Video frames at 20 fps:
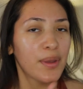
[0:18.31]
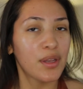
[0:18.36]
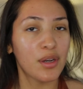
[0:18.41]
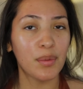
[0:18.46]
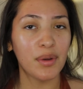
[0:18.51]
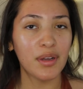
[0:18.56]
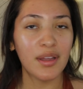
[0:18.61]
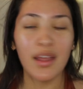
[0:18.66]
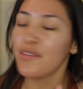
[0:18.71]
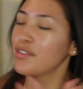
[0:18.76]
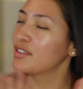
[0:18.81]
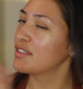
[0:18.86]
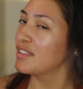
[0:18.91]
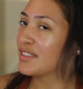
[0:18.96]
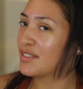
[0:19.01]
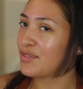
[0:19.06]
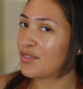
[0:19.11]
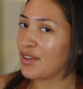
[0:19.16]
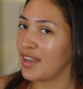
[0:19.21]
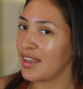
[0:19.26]
you know what?
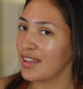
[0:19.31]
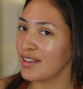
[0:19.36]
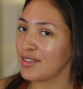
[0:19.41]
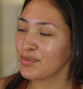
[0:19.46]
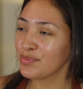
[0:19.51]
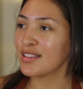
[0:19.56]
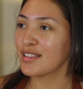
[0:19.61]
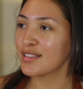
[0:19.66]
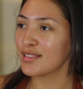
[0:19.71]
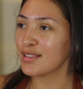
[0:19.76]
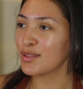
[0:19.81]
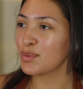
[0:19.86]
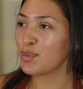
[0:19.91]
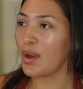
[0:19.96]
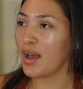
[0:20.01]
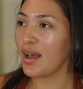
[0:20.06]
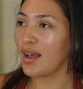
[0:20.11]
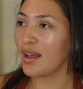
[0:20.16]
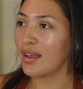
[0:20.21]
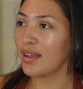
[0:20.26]
Everything's fine. This is
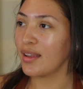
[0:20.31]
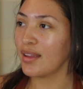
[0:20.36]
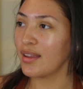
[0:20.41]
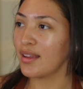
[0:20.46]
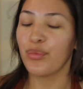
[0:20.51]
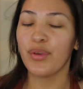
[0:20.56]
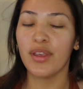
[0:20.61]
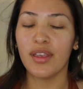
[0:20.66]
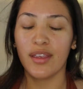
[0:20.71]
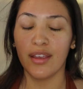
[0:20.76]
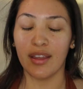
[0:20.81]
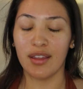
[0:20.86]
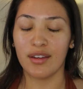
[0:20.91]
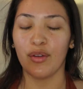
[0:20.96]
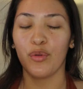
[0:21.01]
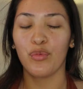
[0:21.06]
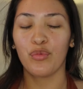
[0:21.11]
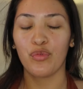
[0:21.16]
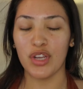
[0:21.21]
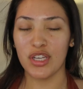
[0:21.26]
why we can
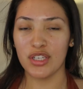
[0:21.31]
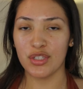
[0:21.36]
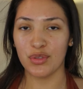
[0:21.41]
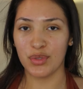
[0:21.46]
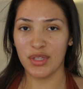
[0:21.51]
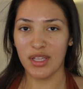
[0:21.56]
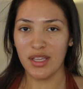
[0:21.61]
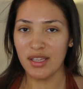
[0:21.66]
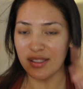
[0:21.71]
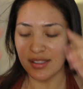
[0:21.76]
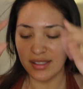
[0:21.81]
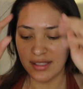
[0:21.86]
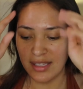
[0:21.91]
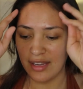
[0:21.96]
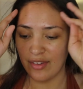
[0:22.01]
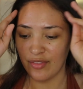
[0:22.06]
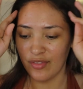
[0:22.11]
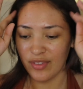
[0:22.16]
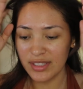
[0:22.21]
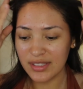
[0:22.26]
redo things
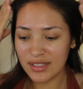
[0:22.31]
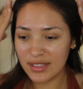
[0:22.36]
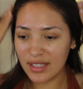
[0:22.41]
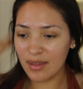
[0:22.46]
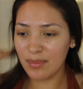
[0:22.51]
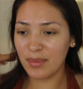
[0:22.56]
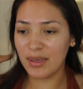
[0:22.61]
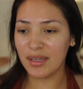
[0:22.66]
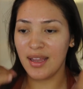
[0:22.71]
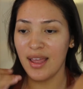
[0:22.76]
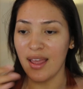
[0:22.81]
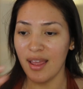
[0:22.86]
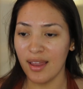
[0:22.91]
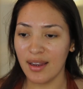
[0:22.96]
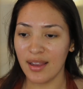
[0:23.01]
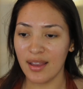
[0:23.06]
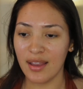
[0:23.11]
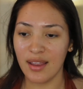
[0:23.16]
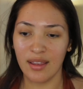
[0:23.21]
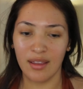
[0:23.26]
and fix them and
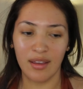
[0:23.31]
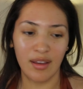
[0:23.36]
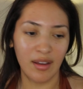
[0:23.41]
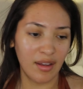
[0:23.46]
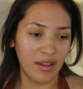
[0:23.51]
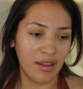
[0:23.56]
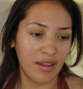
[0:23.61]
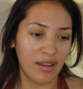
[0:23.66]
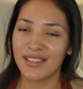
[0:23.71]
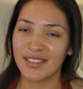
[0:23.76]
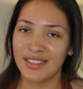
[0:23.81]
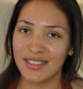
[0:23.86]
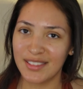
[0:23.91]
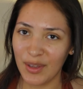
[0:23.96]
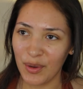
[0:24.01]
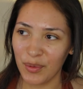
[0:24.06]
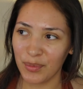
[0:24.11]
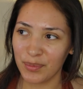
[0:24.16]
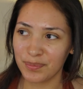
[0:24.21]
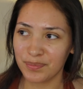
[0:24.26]
edit and cut.
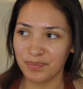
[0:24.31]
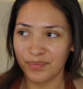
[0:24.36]
So